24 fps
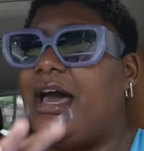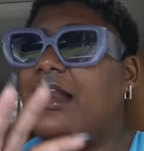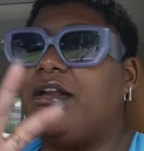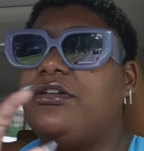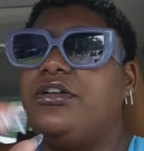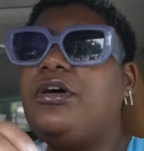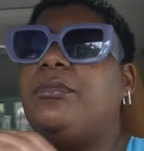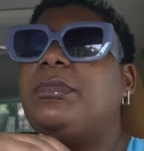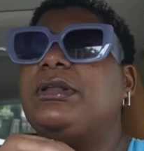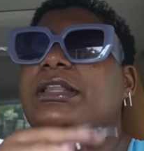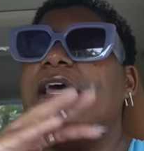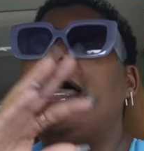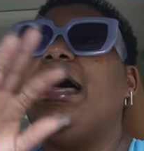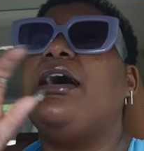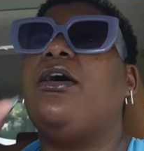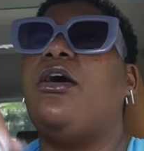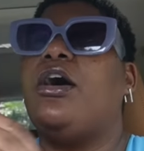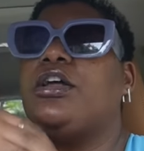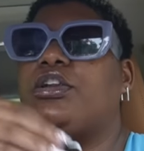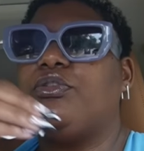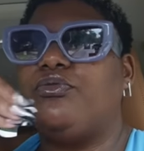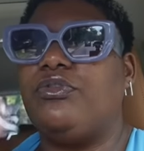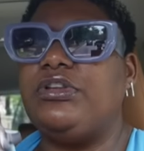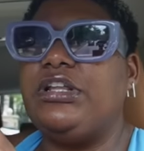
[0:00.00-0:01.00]
I don't know, but they had
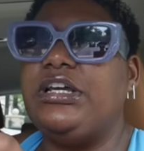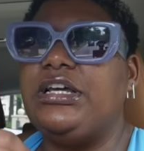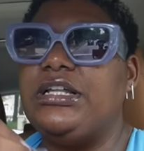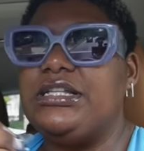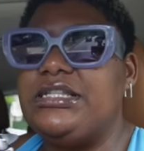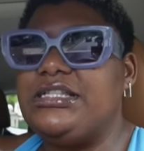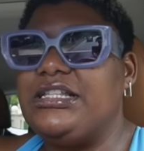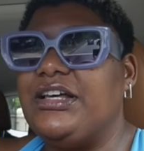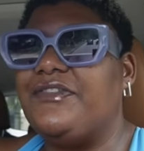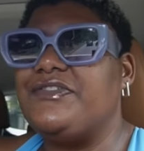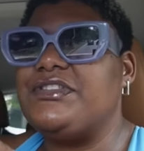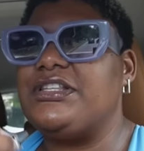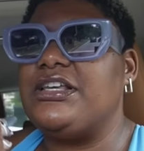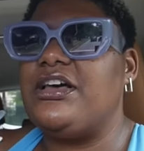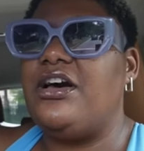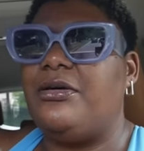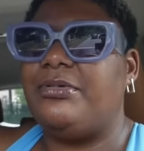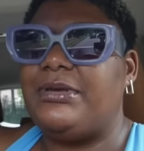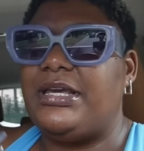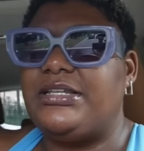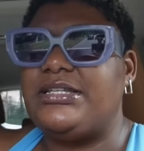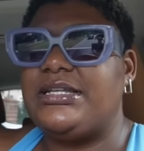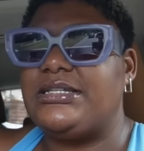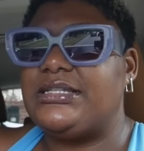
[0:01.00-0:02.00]
all the really good stuff to
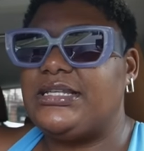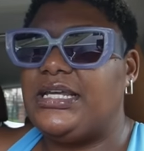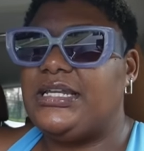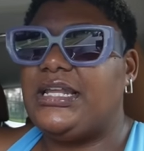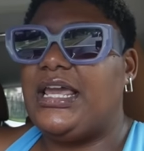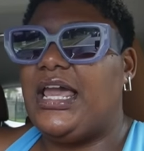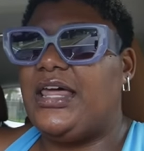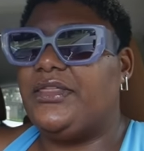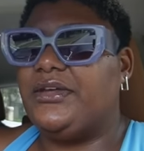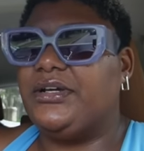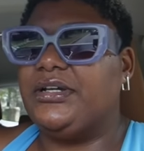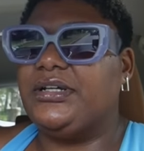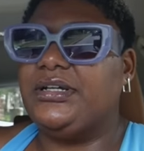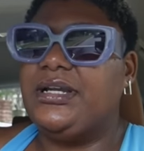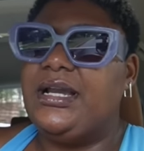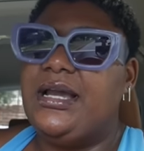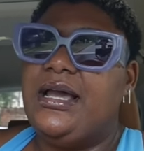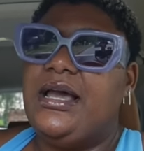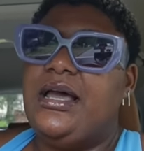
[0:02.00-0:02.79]
help get your skin together.